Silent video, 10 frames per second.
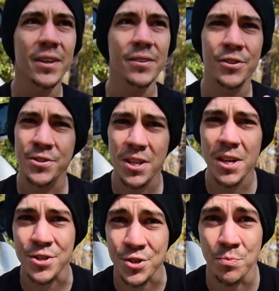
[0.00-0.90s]
There's a
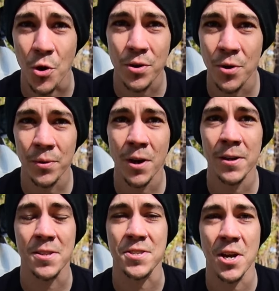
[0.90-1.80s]
lot of smoke going on
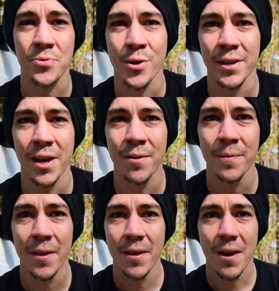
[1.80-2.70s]
in the South right now.
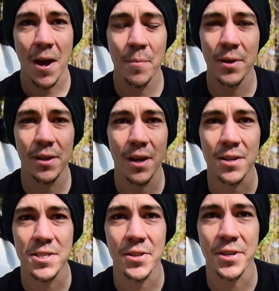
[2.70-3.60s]
I'm in
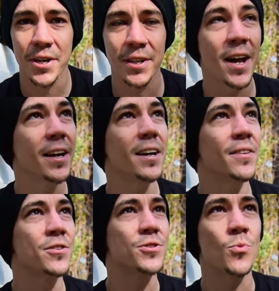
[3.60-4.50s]
South Carolina,
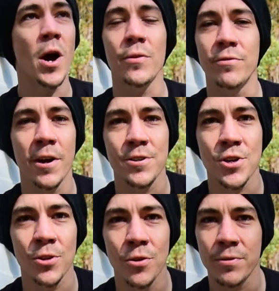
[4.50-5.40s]
and there's wildfires
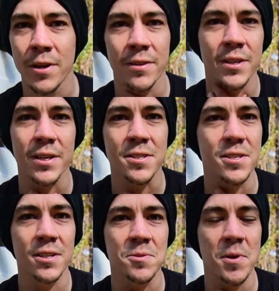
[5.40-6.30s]
all over, and I think
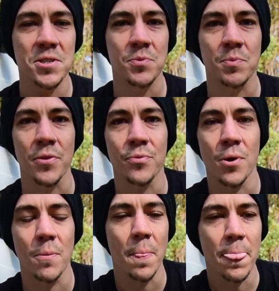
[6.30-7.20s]
it's messing with my
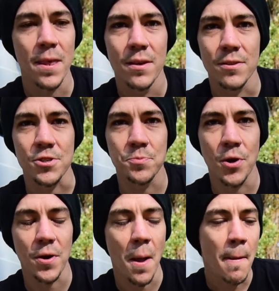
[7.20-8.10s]
throat, the smoke.